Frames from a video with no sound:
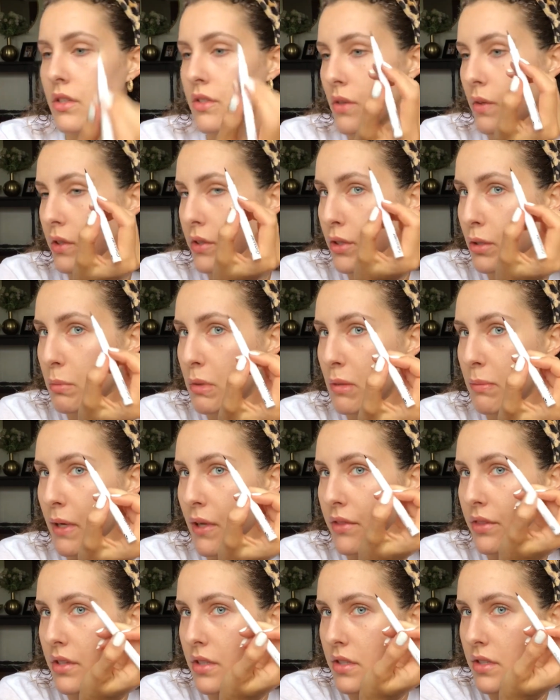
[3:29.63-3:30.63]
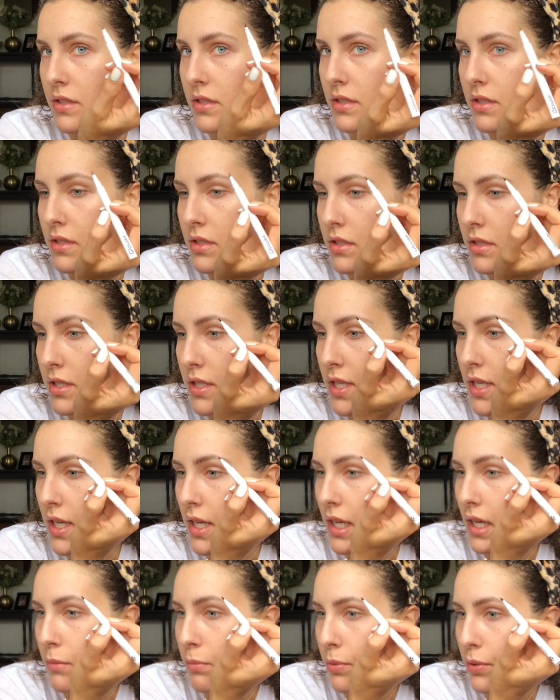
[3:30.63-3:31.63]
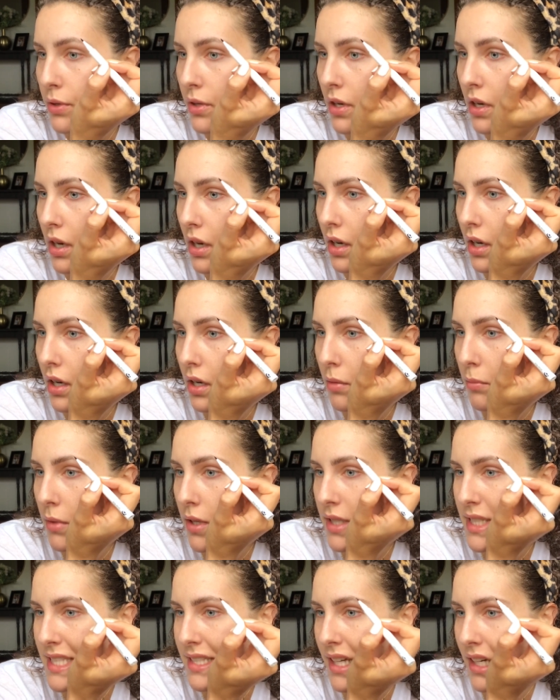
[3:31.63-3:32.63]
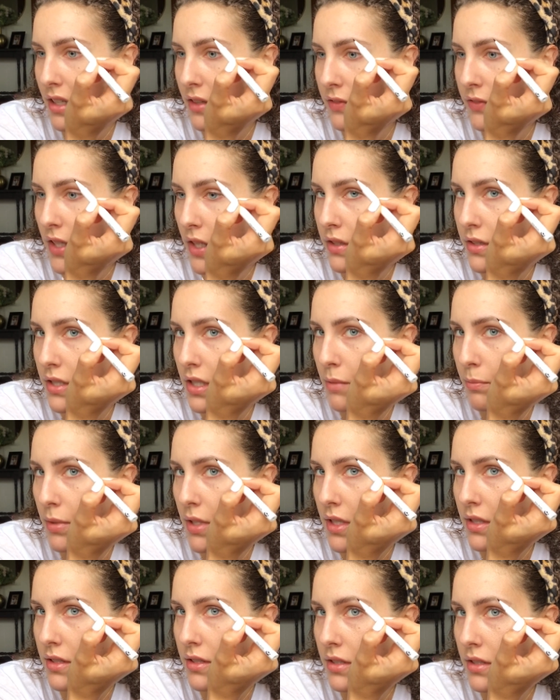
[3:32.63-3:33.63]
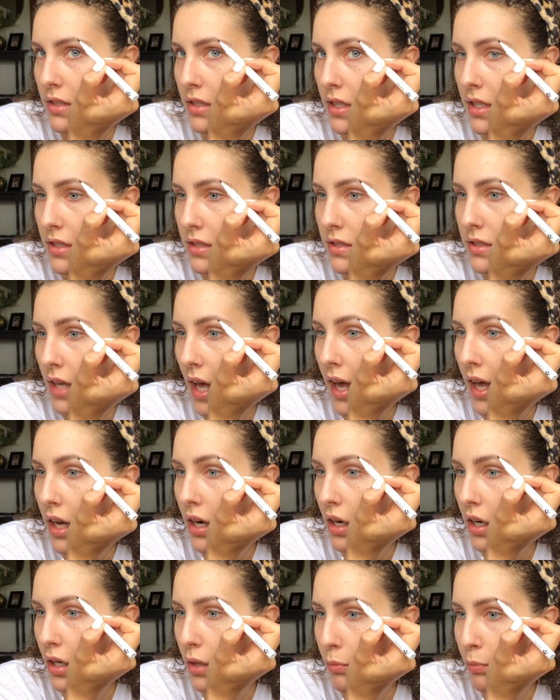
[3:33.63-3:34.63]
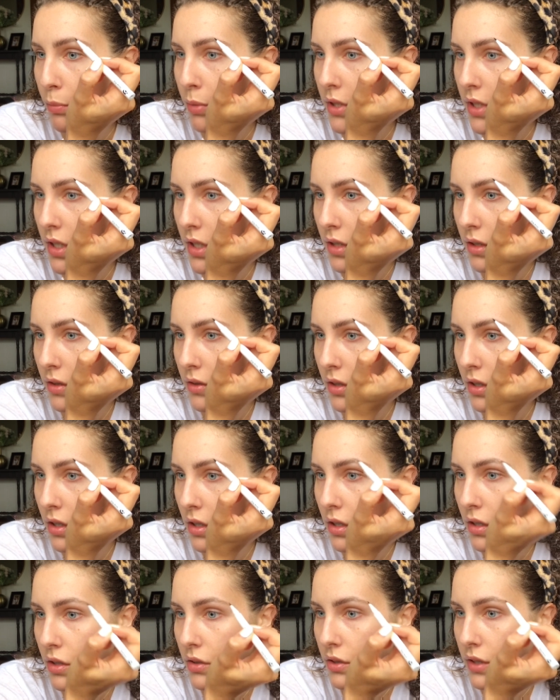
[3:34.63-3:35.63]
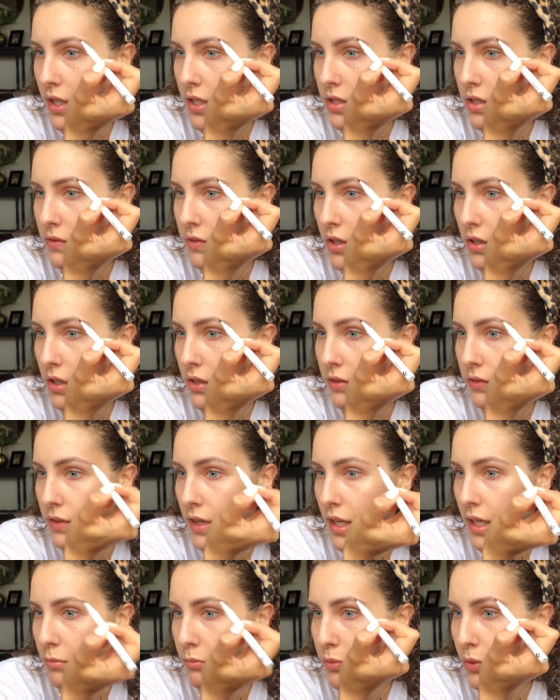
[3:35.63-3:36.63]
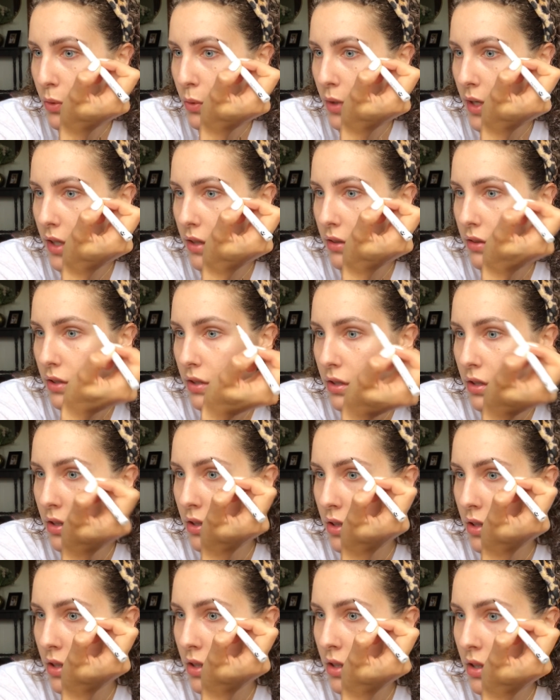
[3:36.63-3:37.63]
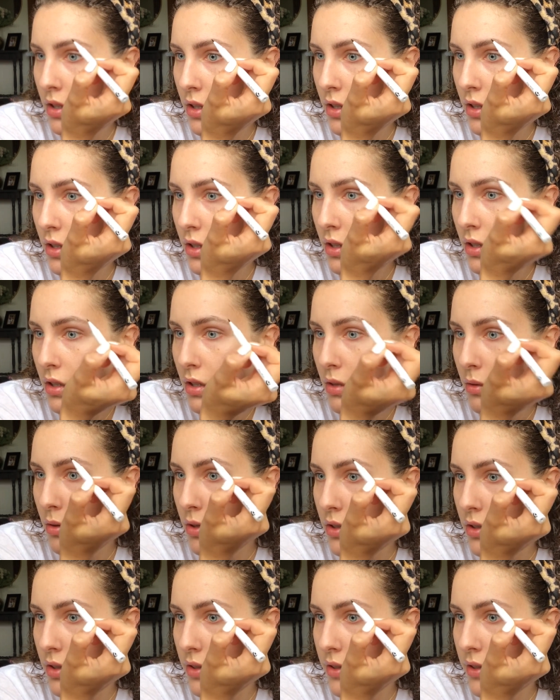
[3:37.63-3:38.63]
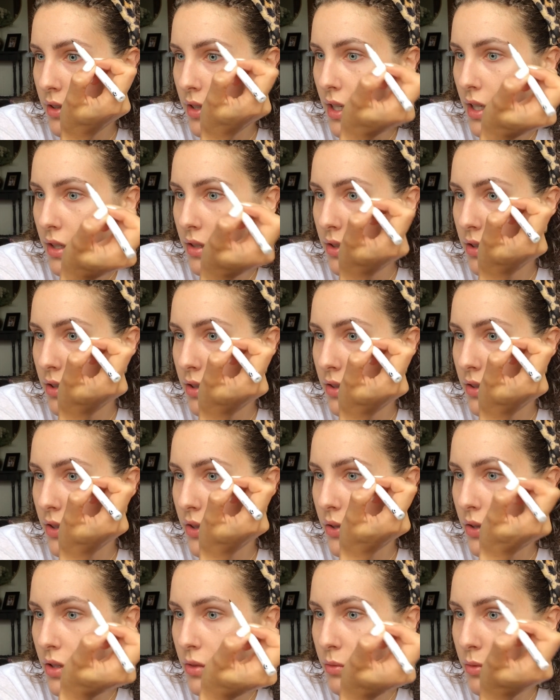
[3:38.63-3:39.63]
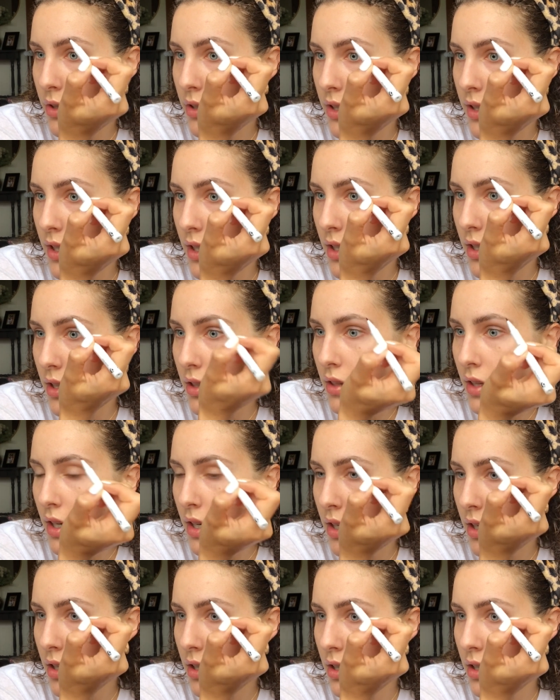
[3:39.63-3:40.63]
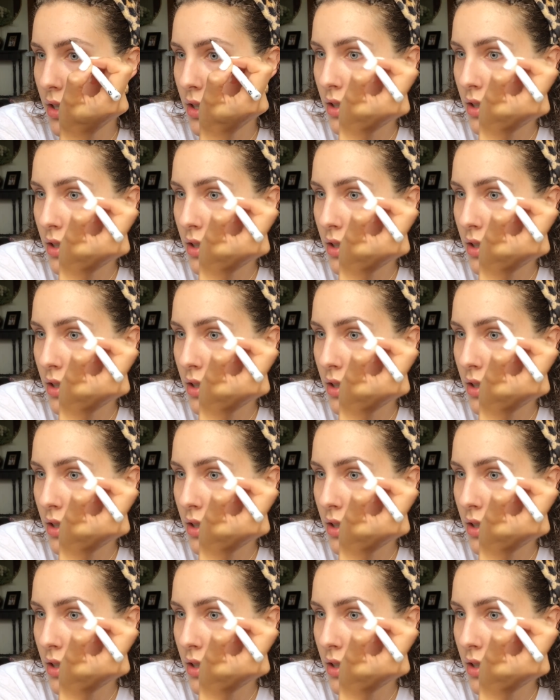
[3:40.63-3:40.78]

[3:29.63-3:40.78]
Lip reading: a little bit about this tip. It's not a felt tip, it's hair, but it creates a very fine point, which is nice, so you can really get in there.